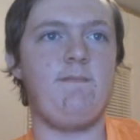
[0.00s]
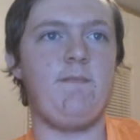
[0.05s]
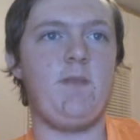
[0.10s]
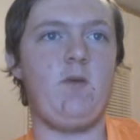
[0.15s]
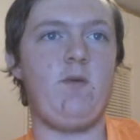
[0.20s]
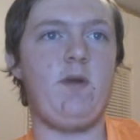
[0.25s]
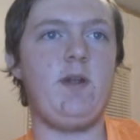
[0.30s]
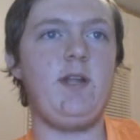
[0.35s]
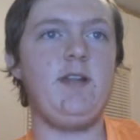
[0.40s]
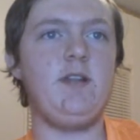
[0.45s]

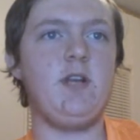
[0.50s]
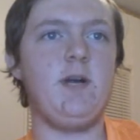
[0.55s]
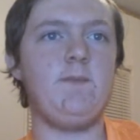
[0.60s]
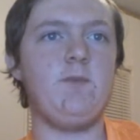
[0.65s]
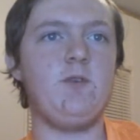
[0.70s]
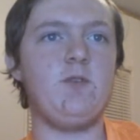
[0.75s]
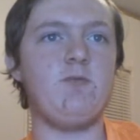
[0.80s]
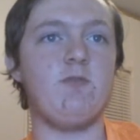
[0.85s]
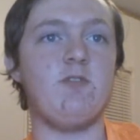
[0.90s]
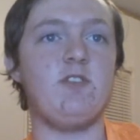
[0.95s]
The winning
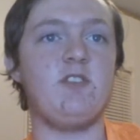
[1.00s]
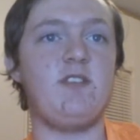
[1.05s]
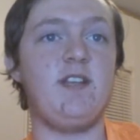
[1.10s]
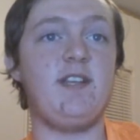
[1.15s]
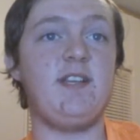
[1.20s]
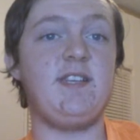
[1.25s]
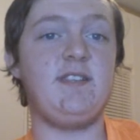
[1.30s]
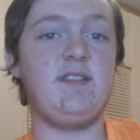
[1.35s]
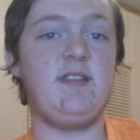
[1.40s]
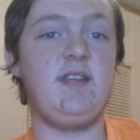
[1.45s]
numbers were
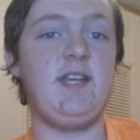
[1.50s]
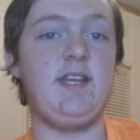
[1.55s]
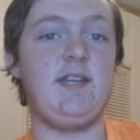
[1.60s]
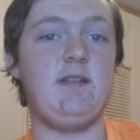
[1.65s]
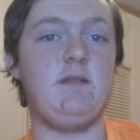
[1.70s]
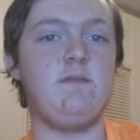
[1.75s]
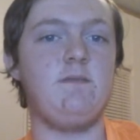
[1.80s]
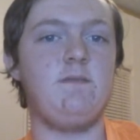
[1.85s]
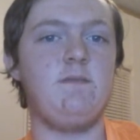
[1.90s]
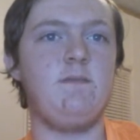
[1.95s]

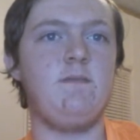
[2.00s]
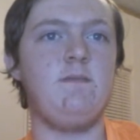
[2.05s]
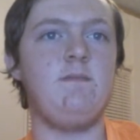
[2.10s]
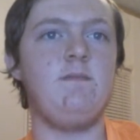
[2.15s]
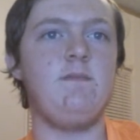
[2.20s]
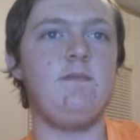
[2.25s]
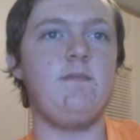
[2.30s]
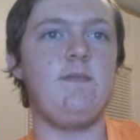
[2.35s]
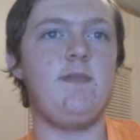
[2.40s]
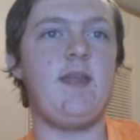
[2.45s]
sixteen,
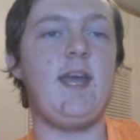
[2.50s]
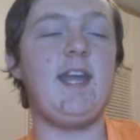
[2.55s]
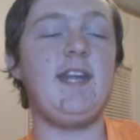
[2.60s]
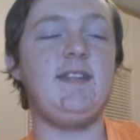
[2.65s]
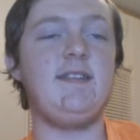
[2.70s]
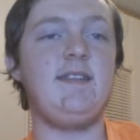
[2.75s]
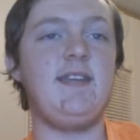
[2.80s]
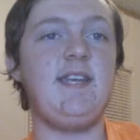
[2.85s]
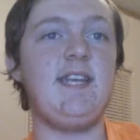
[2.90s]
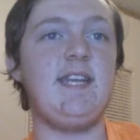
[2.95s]

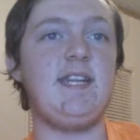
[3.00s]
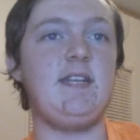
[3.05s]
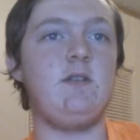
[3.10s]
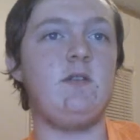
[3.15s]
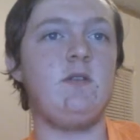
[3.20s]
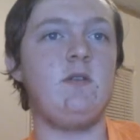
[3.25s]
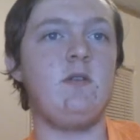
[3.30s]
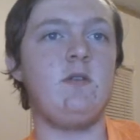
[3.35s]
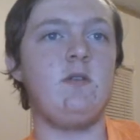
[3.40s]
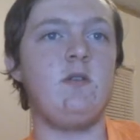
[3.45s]
nineteen,
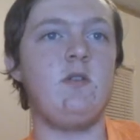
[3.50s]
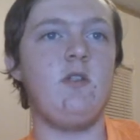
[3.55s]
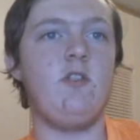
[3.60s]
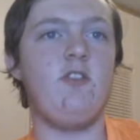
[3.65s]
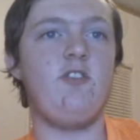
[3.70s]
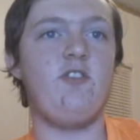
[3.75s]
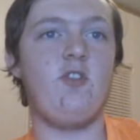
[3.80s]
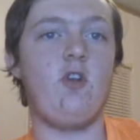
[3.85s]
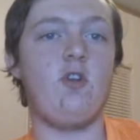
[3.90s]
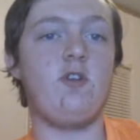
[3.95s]

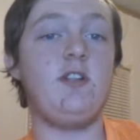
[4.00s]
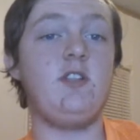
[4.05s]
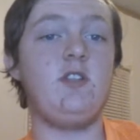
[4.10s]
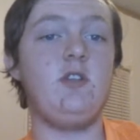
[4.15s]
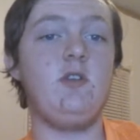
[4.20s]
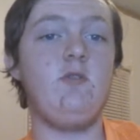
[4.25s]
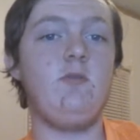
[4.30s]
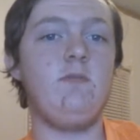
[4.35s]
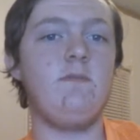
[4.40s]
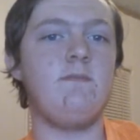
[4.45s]

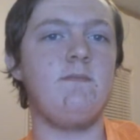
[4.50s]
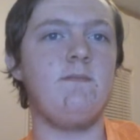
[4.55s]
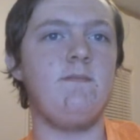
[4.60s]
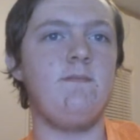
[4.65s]
thirty-two,